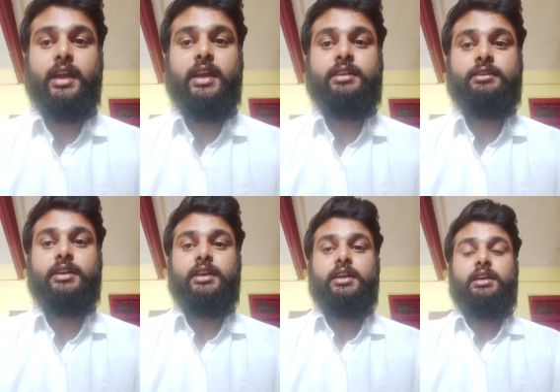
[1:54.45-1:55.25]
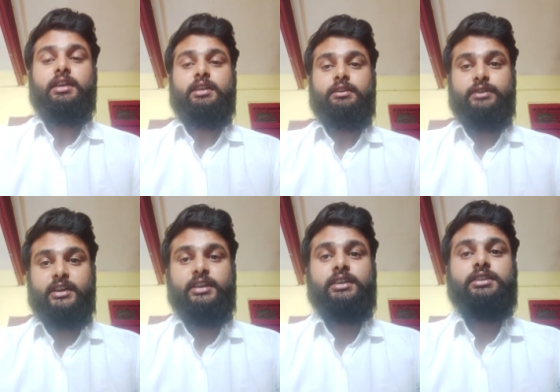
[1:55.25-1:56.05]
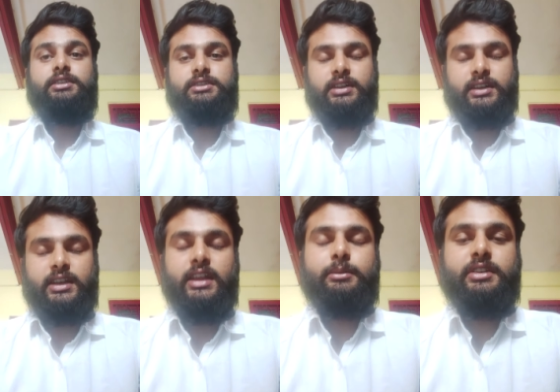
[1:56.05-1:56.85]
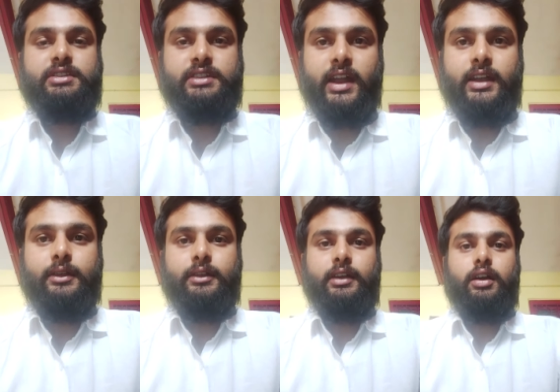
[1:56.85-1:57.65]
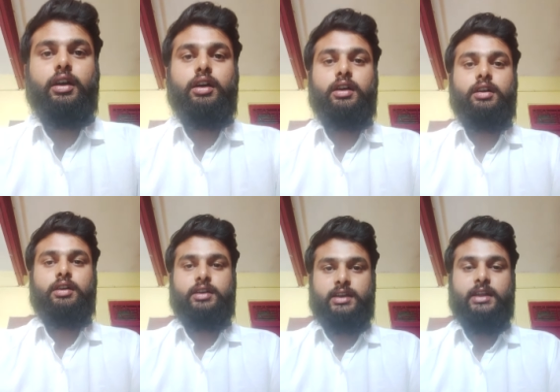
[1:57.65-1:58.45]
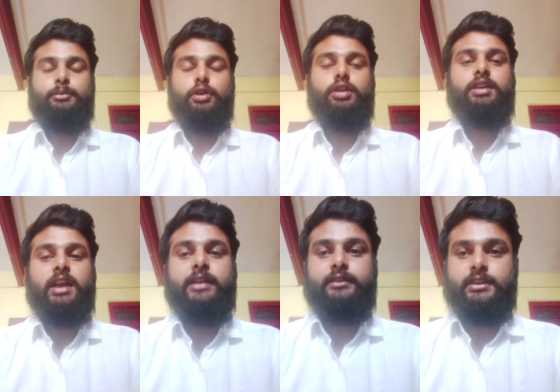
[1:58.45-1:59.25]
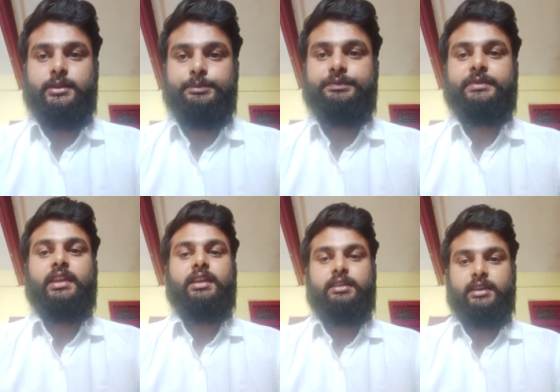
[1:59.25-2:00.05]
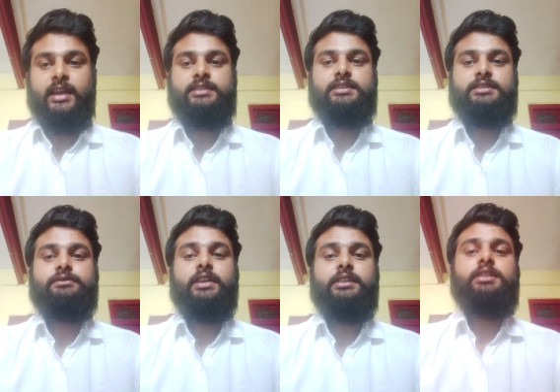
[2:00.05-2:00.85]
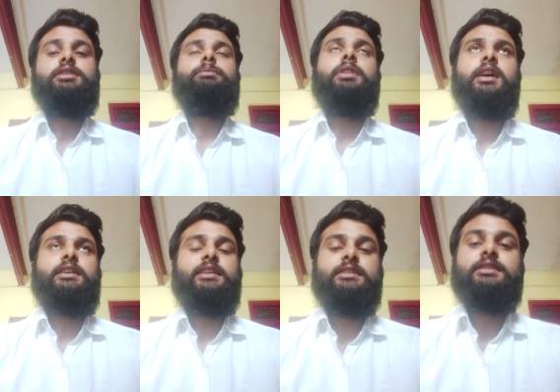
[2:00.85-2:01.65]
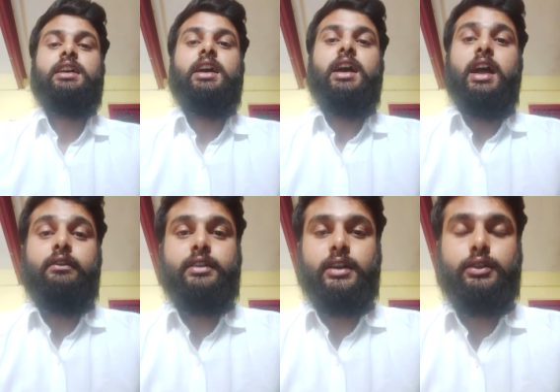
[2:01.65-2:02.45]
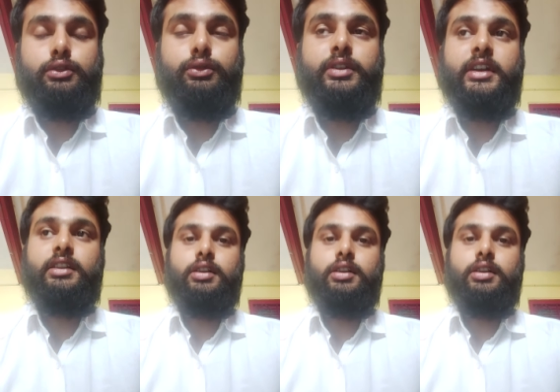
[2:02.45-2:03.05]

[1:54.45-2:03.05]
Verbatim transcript: and whether the claim is dead claim or a live claim. Next is whether the parties have concluded